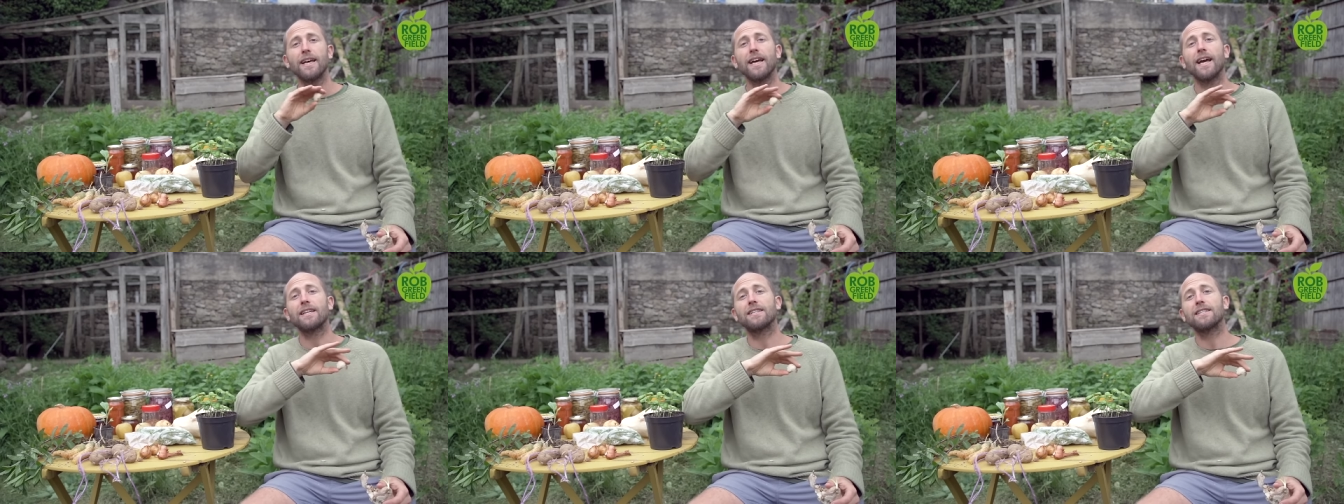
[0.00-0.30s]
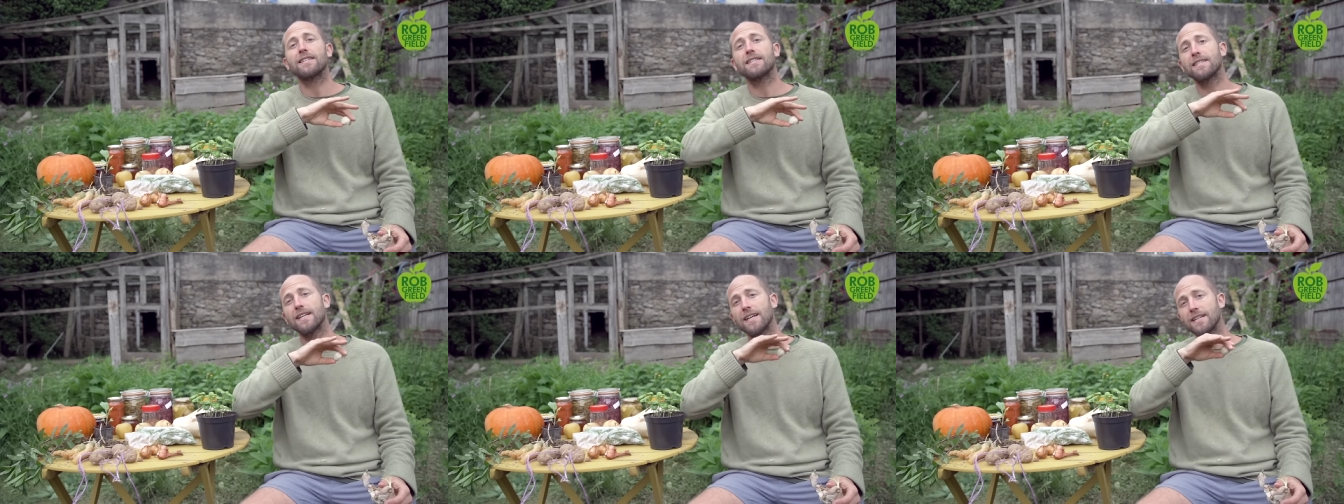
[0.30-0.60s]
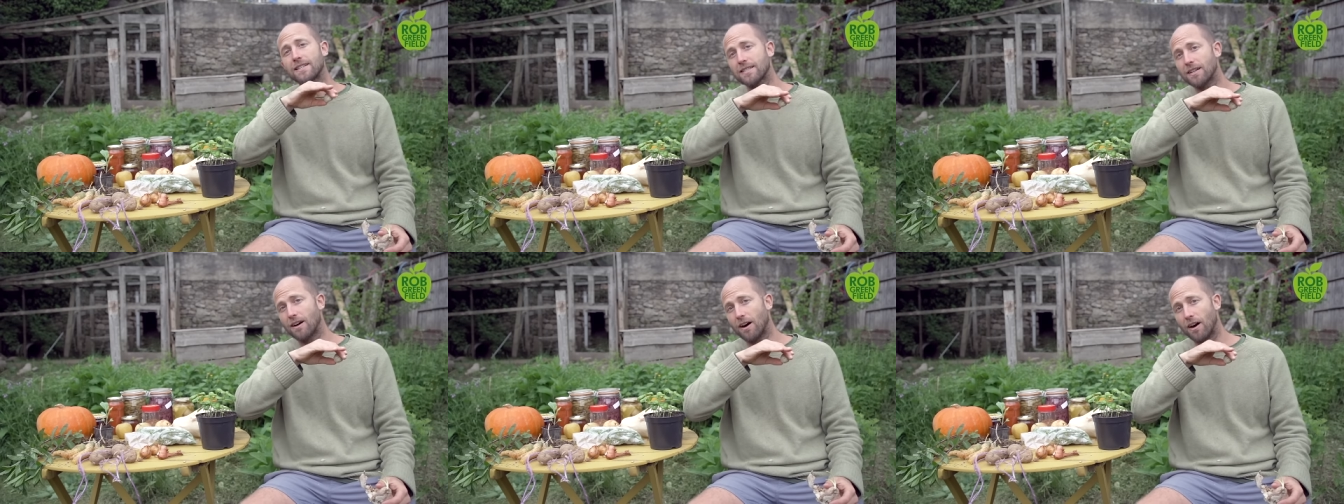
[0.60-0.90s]
It
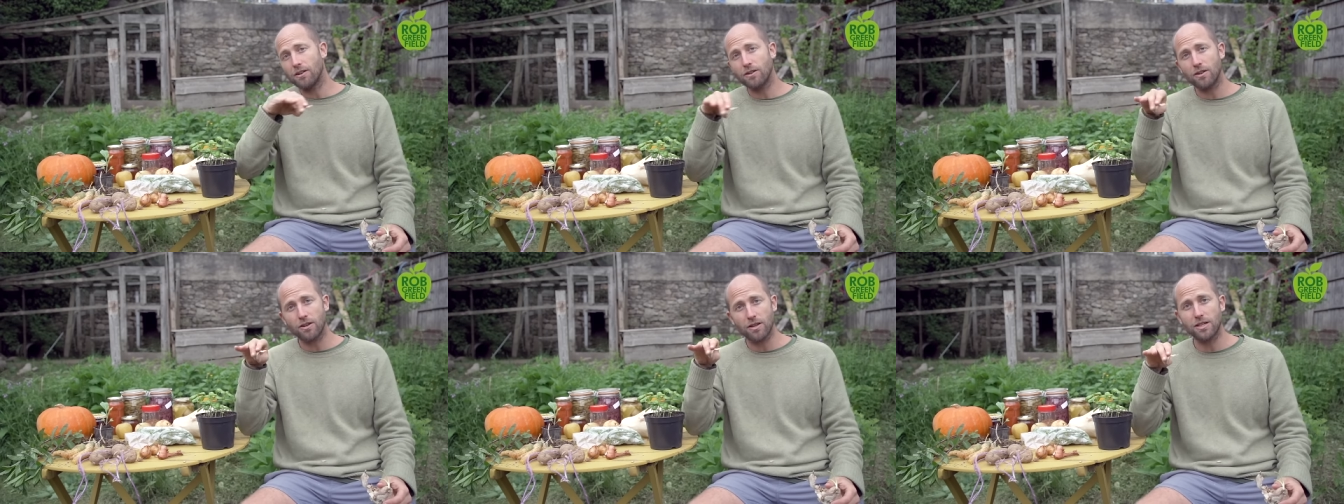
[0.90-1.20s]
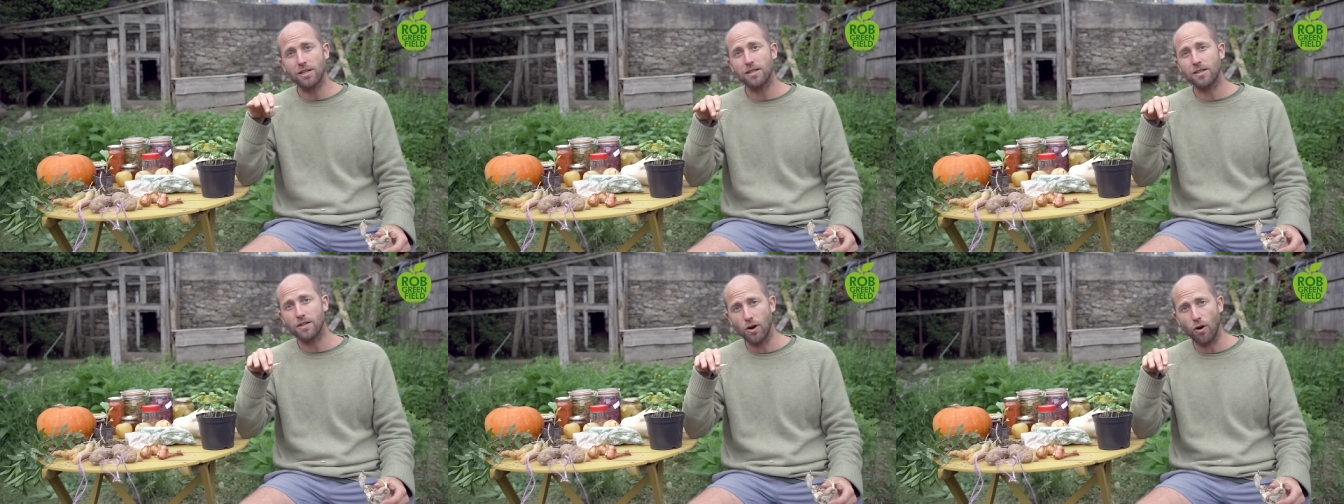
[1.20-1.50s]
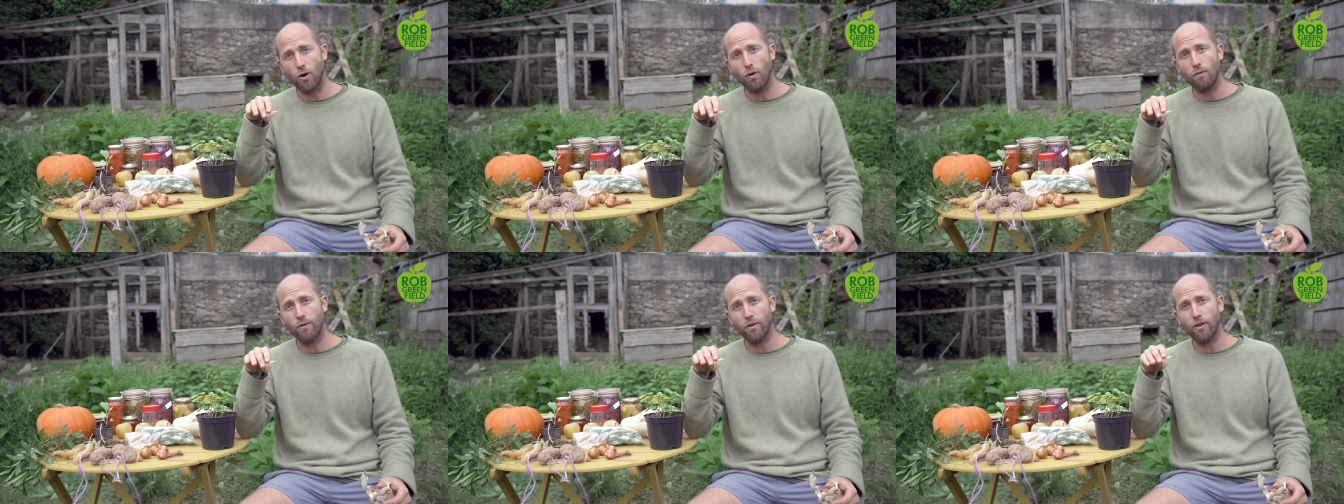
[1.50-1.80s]
sits under the
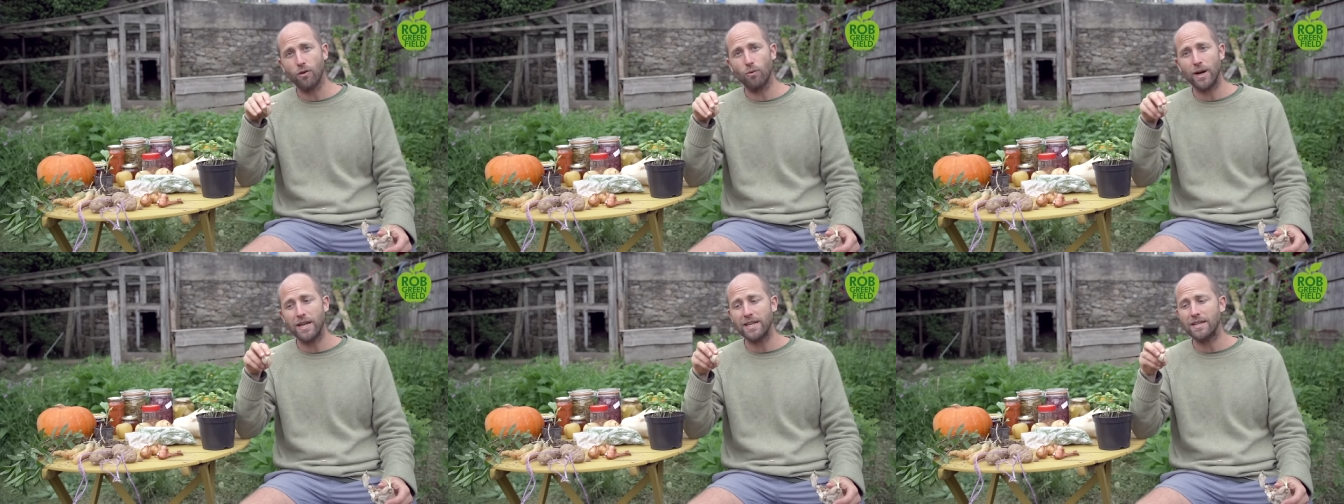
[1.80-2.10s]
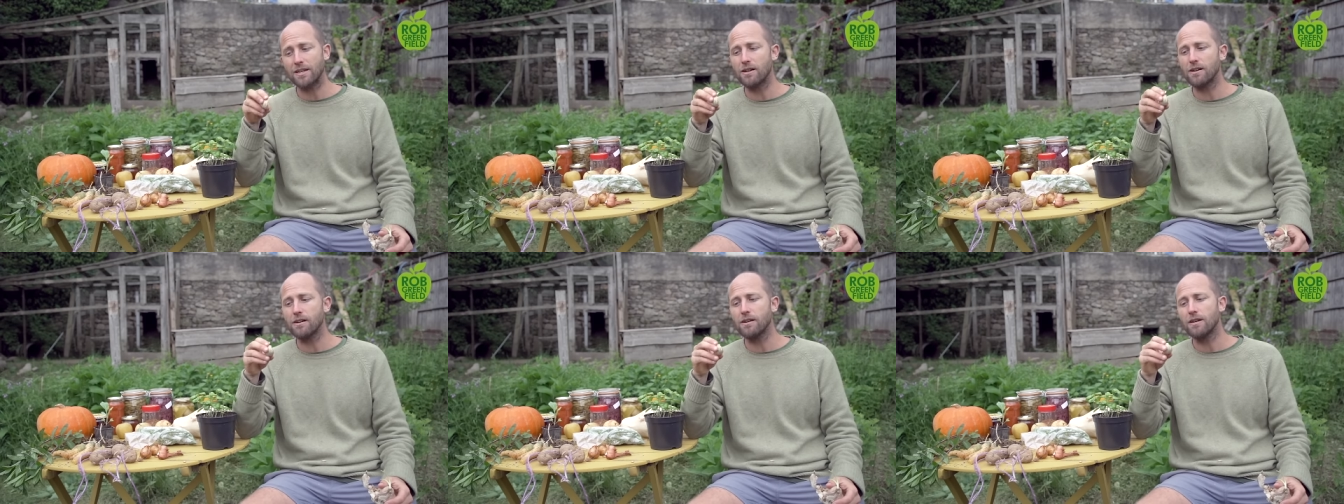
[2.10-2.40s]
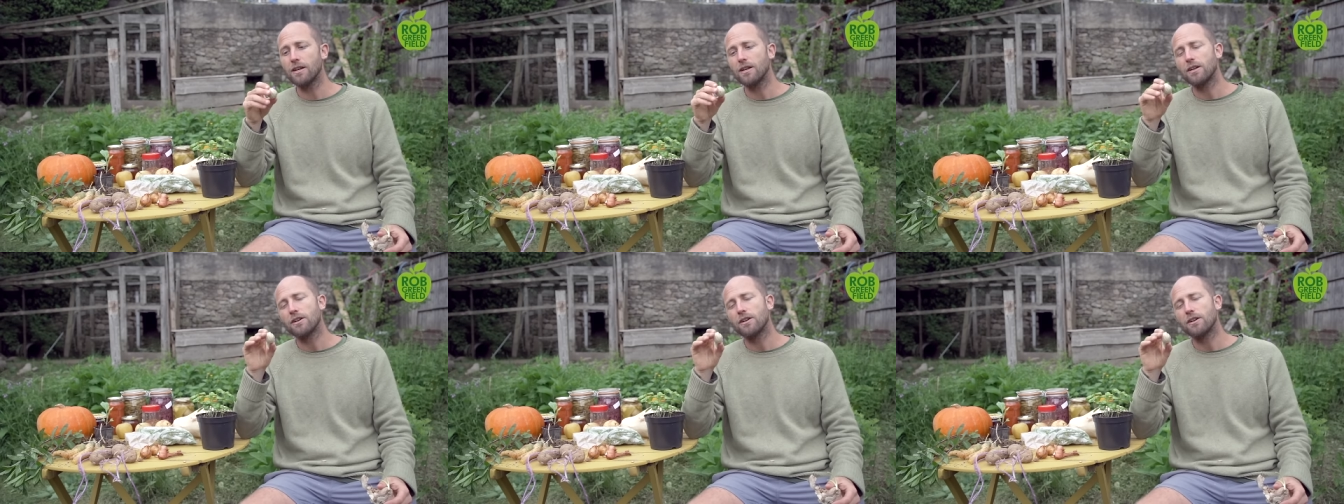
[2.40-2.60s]
snow for the winter,